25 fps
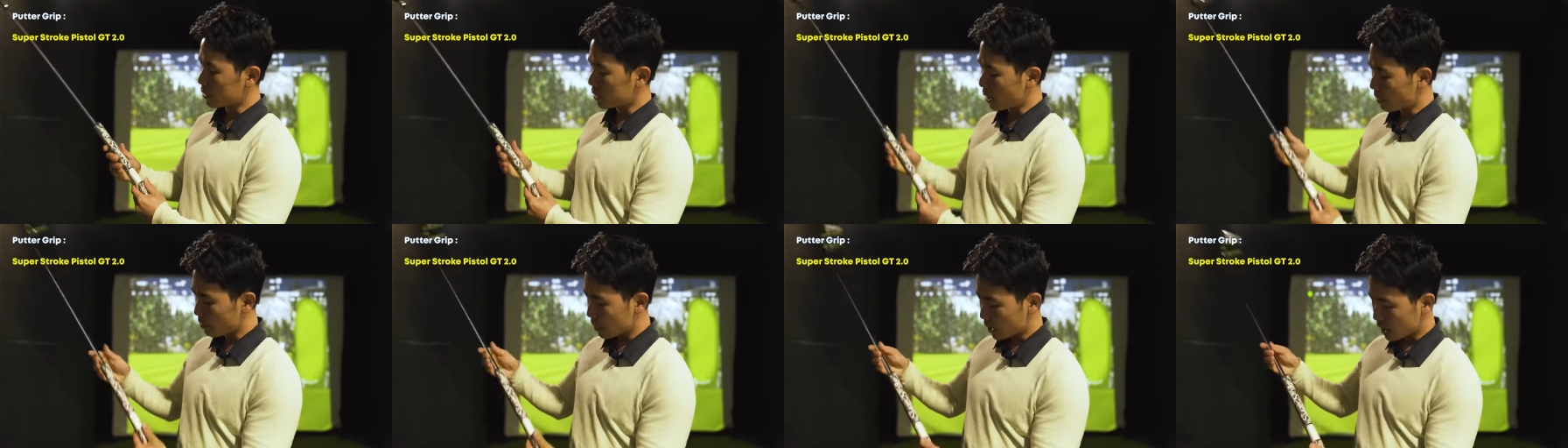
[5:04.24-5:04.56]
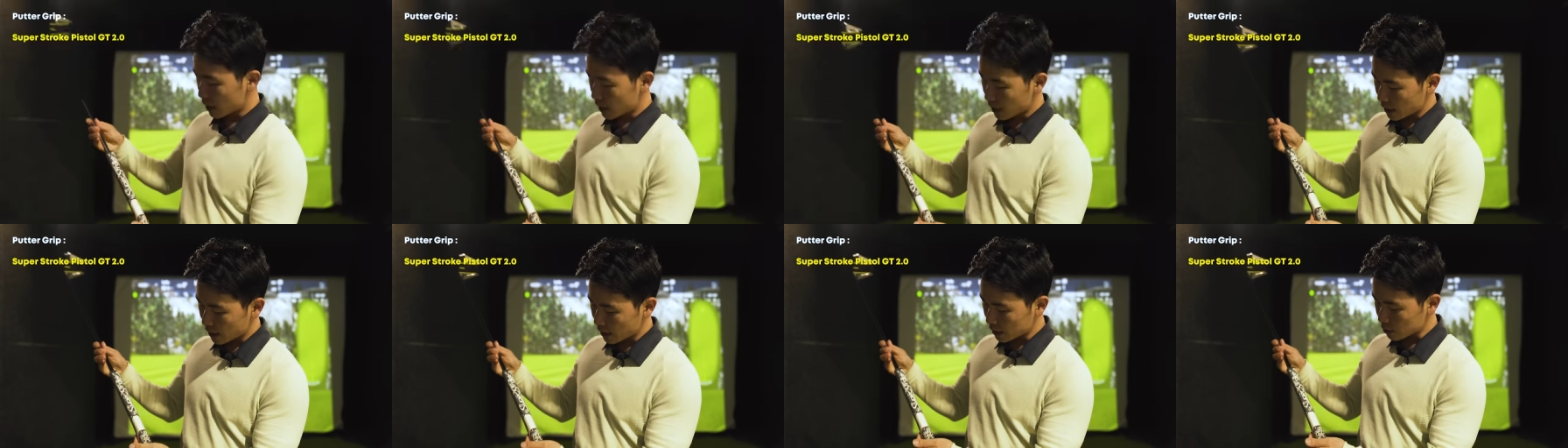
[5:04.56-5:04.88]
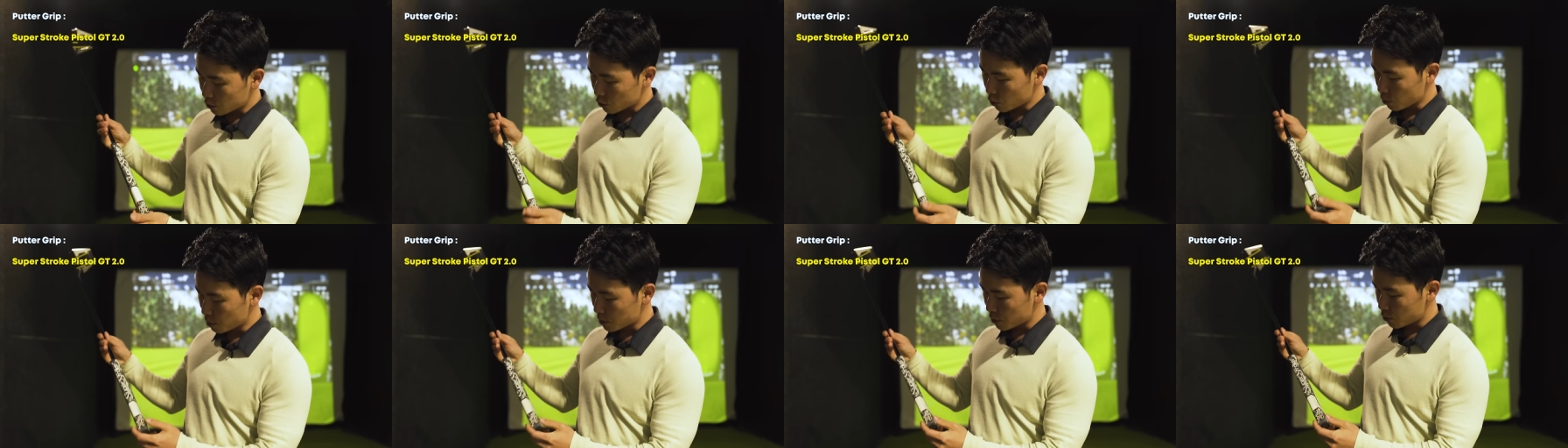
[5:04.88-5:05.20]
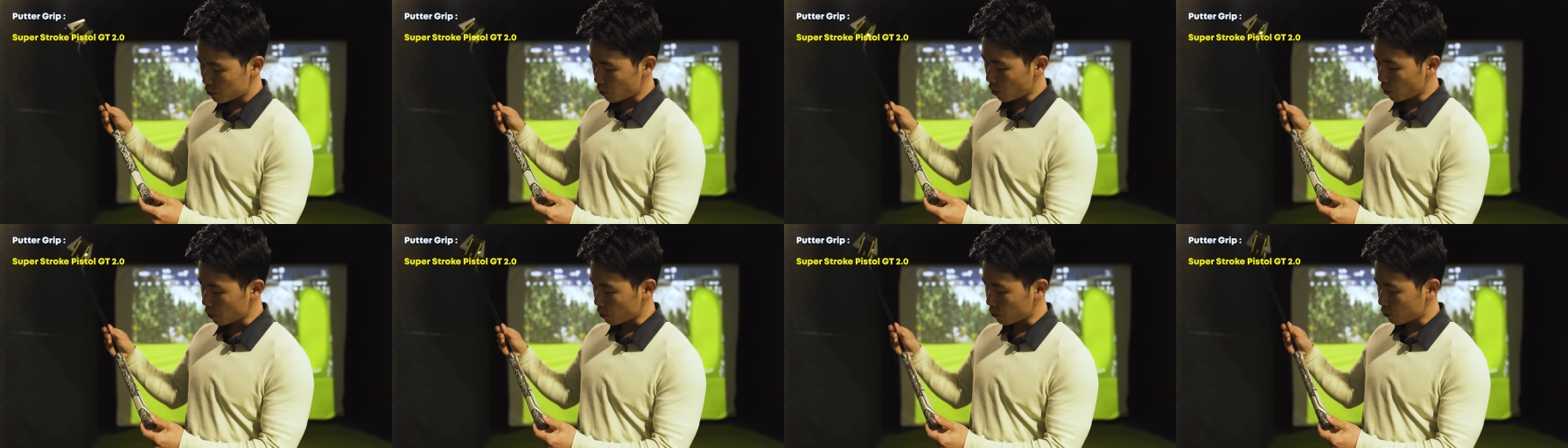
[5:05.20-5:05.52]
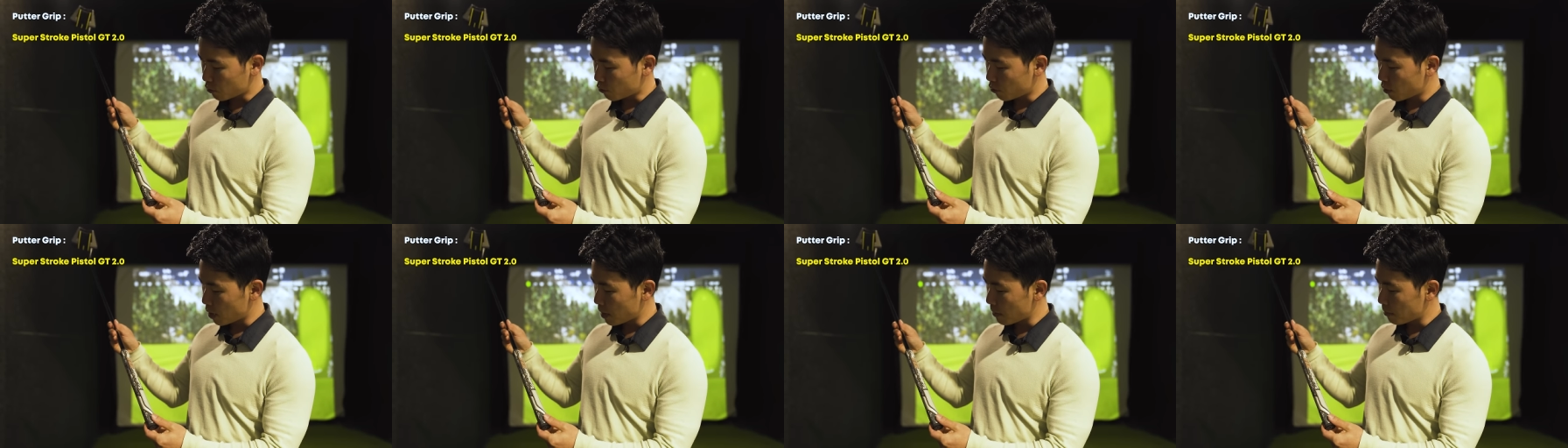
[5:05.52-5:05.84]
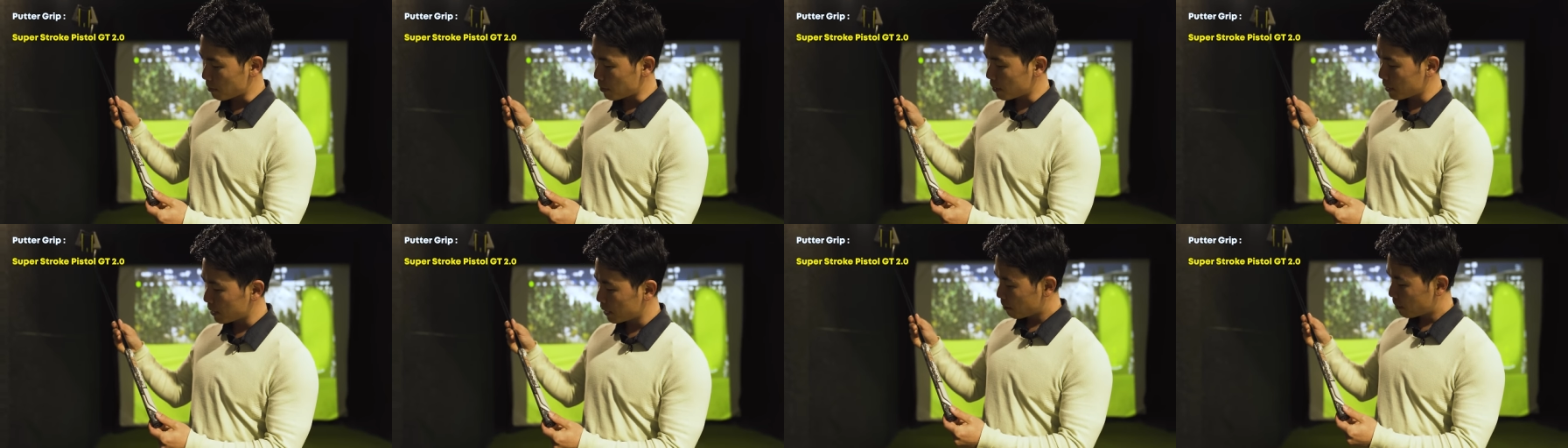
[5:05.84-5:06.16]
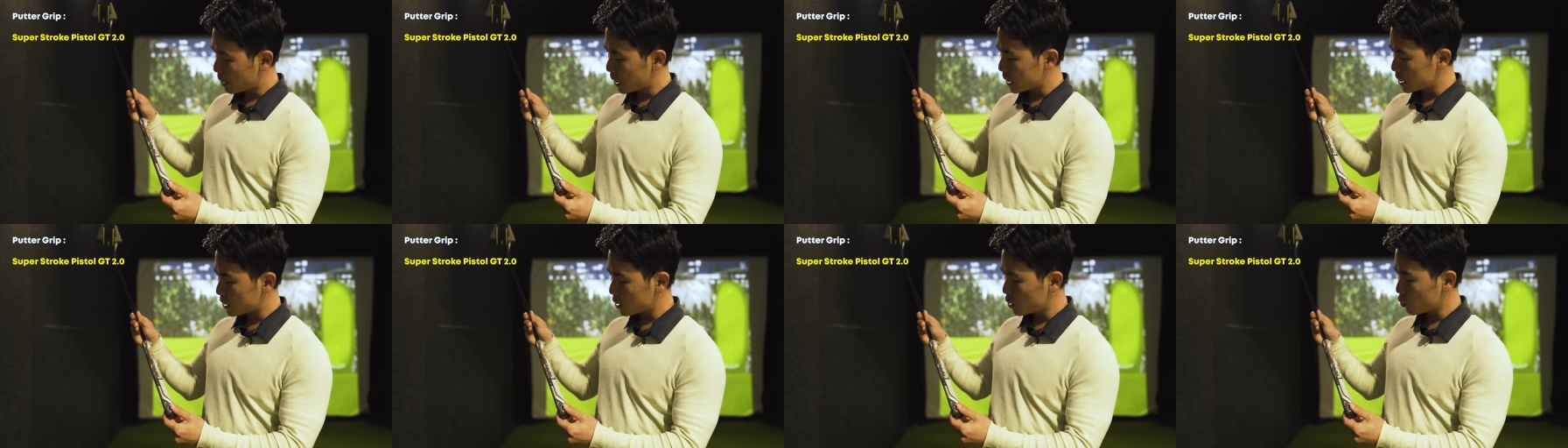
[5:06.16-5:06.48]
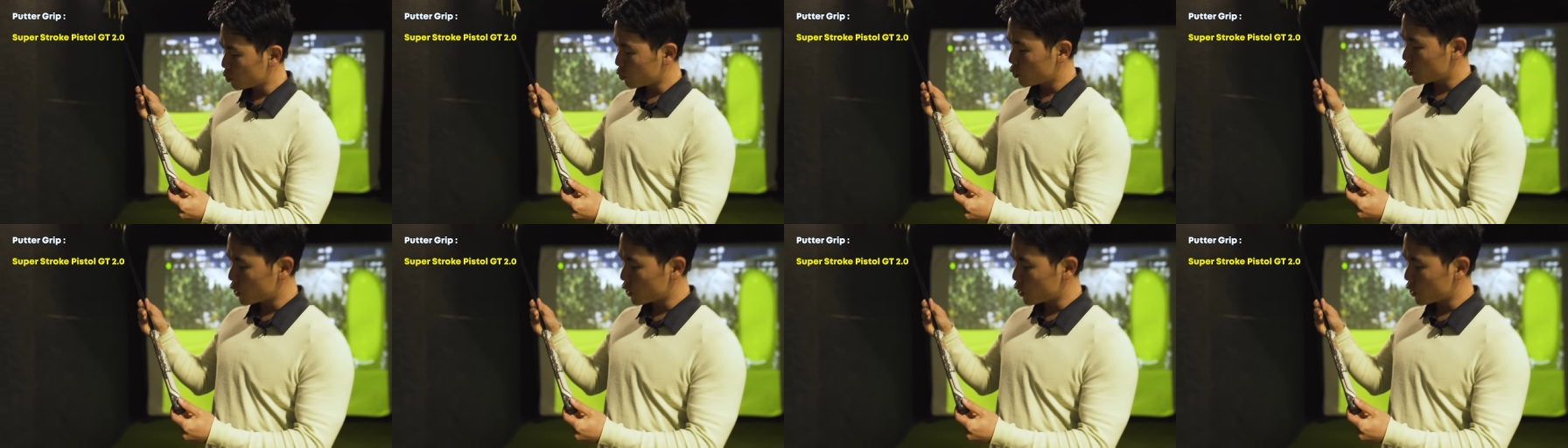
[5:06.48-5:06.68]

Same again here, Superstroke grip, Pistol